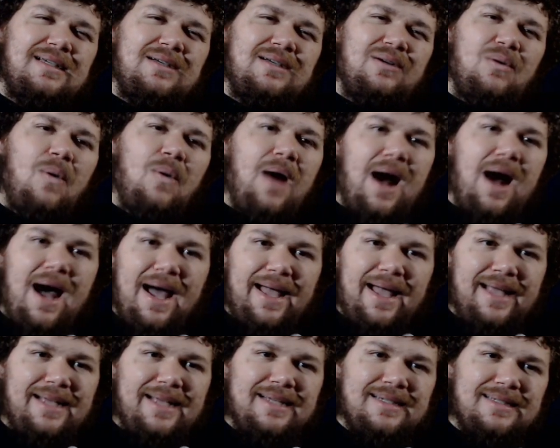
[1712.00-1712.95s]

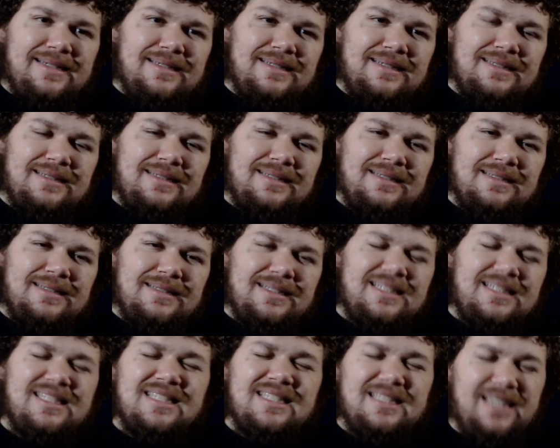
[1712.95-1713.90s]
why?
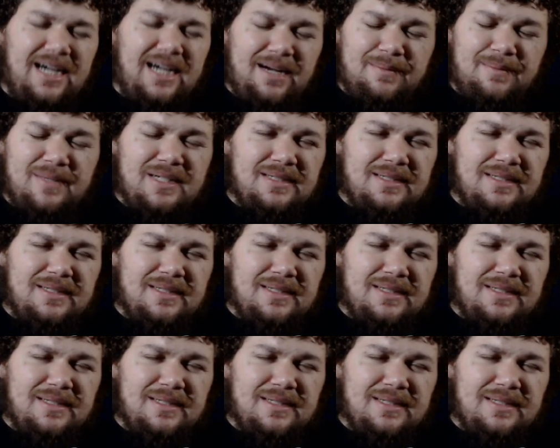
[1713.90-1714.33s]
This is dumb.